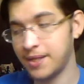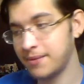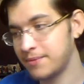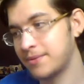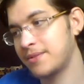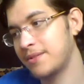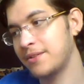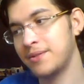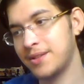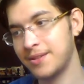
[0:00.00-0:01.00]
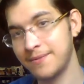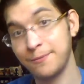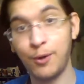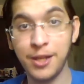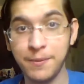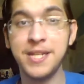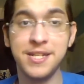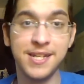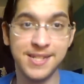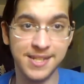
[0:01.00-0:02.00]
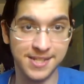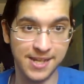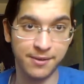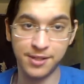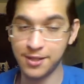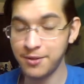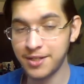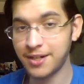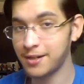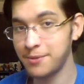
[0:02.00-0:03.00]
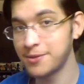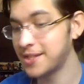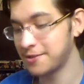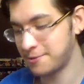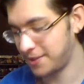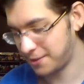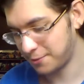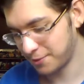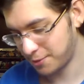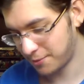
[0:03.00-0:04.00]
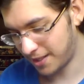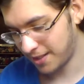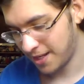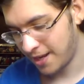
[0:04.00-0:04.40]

But the Waluigi exists now, and the glow-in-the-dark boost sounds really cool as well.